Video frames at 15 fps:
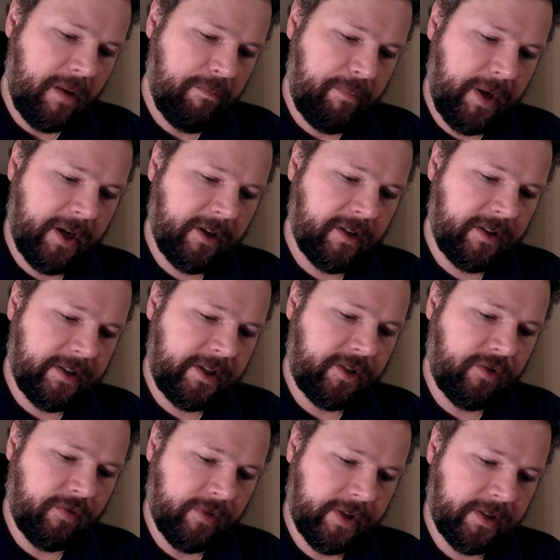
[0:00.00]
Bitterly
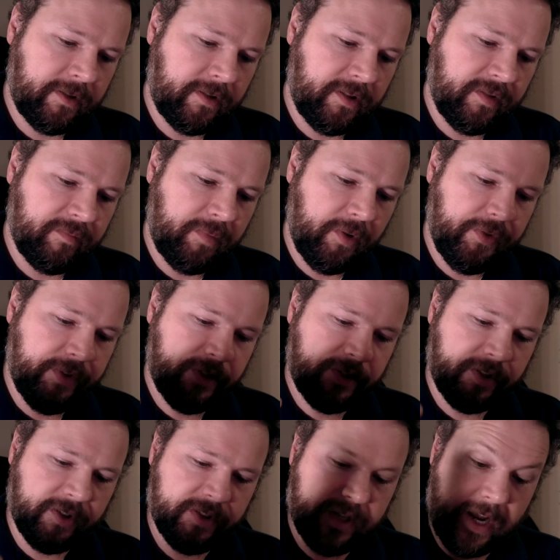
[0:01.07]
critical of both the
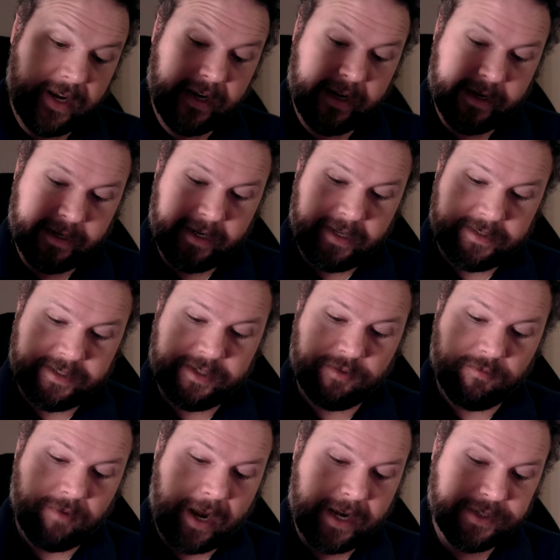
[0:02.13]
church and
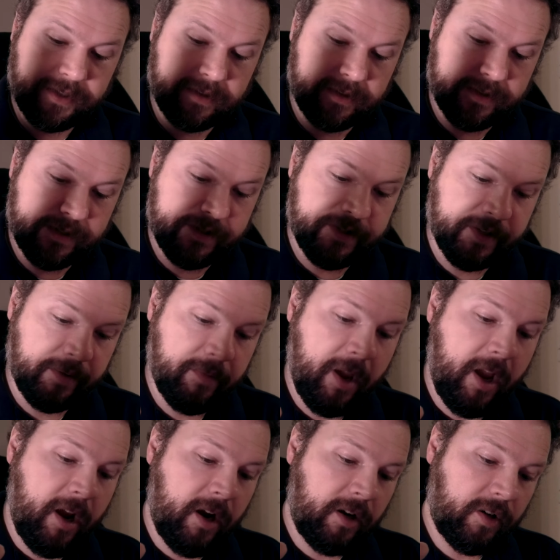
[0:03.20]
Hegelian rationalism,
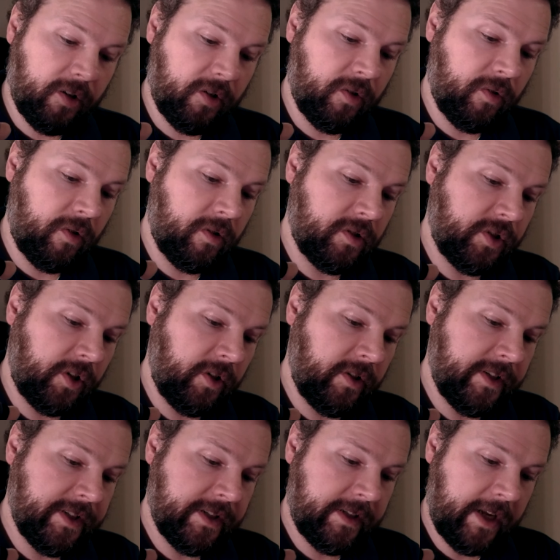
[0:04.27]
Kierkegaard
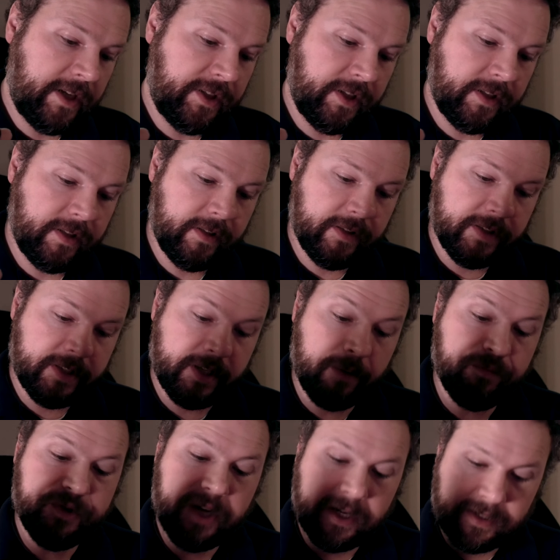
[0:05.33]
turned his attention to the
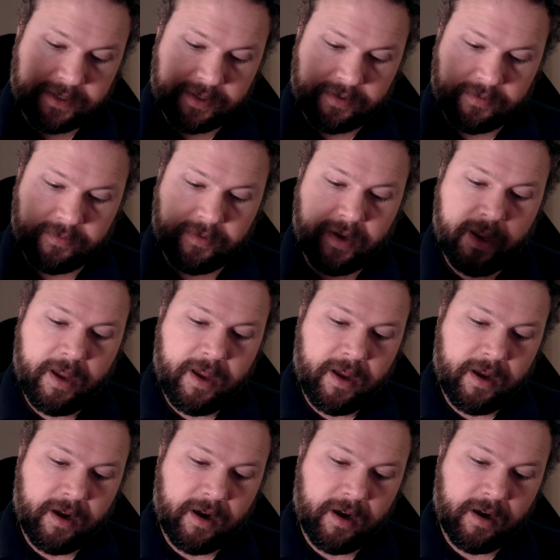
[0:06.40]
subjective.
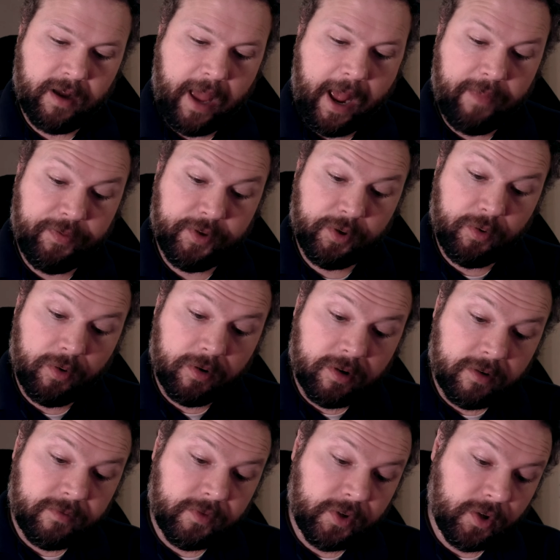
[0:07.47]
At the
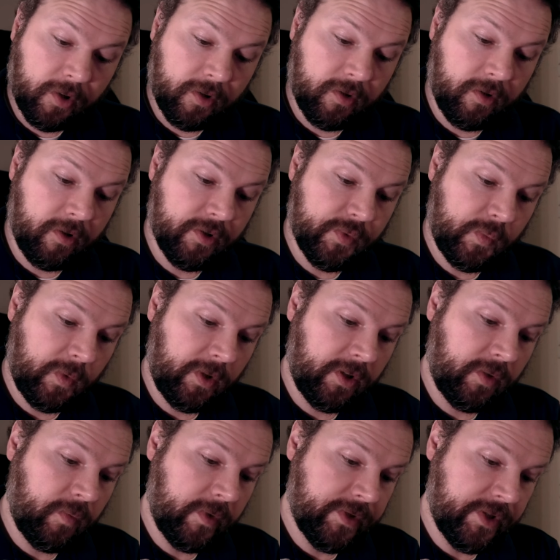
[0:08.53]
core of Kierkegaard's
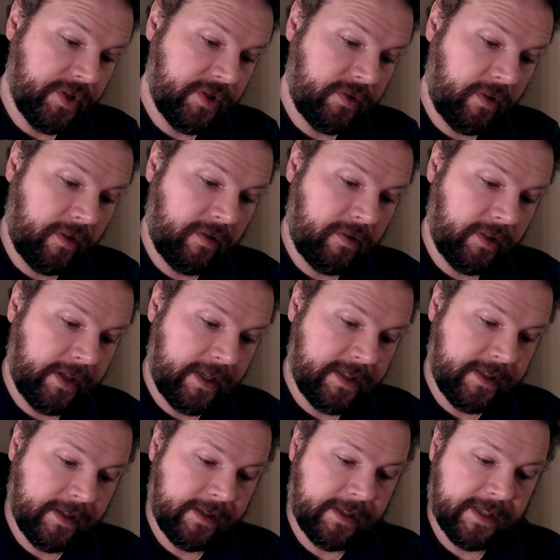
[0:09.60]
work was a struggle
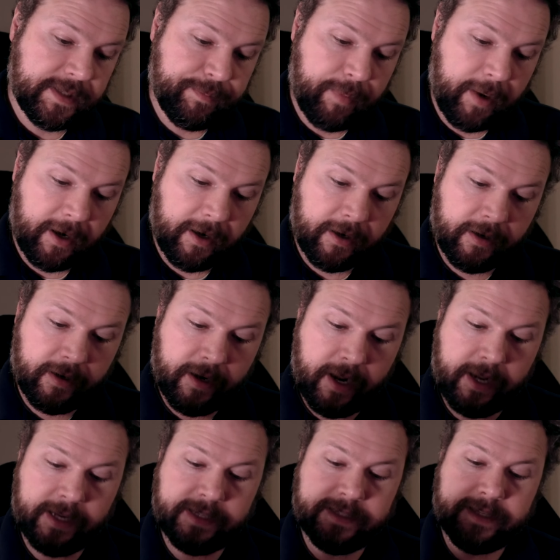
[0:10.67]
against the despair
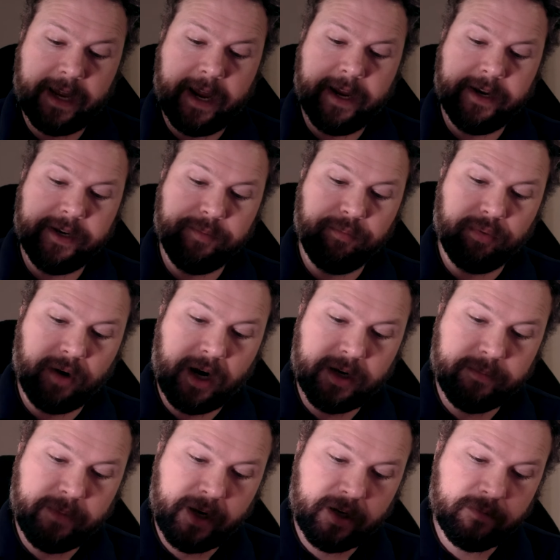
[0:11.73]
and anxiety brought
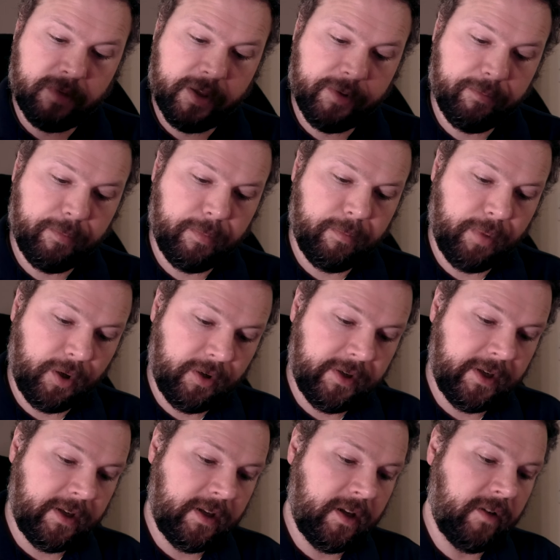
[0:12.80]
about by the
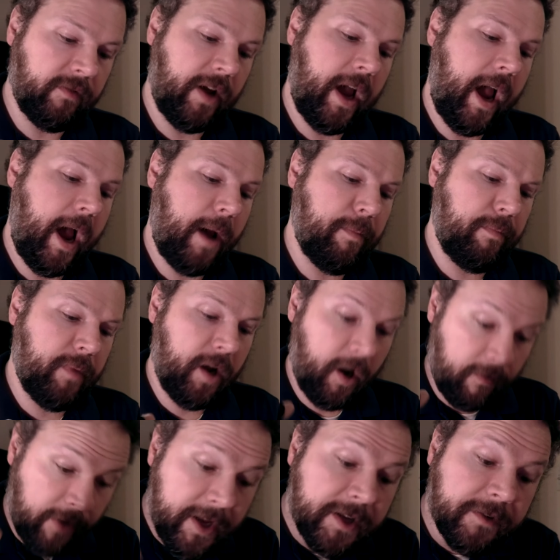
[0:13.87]
burden
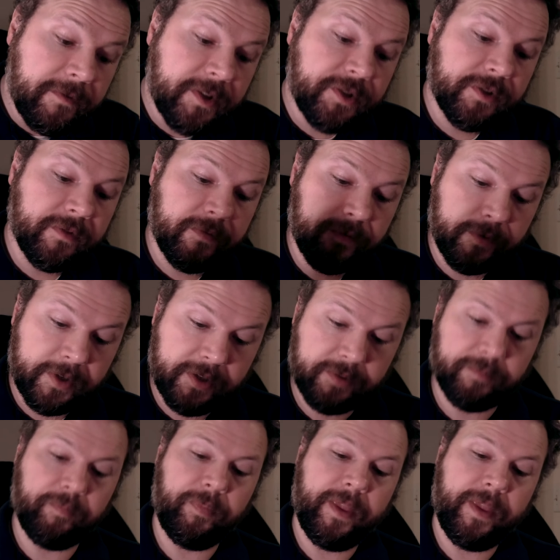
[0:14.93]
of individual freedom.